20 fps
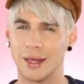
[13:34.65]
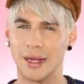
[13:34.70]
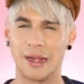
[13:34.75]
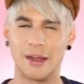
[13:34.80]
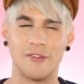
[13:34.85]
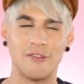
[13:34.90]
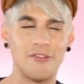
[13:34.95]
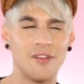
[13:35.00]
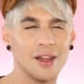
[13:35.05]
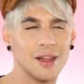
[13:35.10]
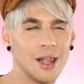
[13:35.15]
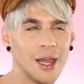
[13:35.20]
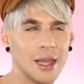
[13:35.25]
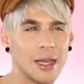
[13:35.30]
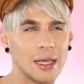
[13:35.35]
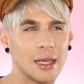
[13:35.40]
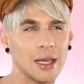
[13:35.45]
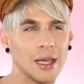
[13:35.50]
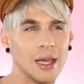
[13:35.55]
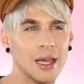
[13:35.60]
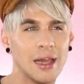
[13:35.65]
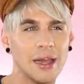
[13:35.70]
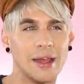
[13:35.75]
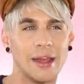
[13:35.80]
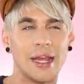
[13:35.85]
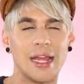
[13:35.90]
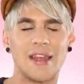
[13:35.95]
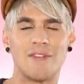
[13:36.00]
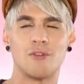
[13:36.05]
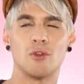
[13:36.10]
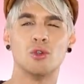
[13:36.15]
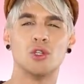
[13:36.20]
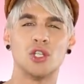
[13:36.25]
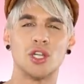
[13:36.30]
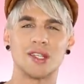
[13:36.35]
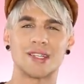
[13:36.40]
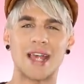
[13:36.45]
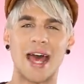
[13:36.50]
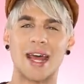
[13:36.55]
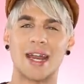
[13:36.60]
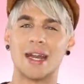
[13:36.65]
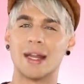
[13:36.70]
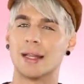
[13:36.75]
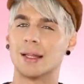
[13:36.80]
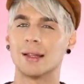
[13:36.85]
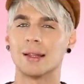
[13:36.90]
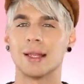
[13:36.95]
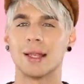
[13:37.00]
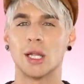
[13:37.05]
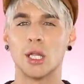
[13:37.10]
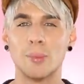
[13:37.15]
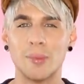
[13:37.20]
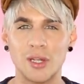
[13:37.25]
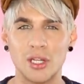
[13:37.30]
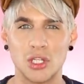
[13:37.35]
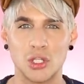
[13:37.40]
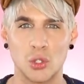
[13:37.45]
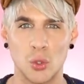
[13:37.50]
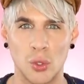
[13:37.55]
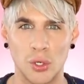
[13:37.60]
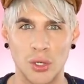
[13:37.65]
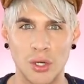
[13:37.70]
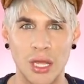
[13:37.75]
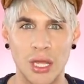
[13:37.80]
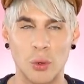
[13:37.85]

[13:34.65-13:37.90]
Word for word: Like I feel like if you just had it a little bit shorter,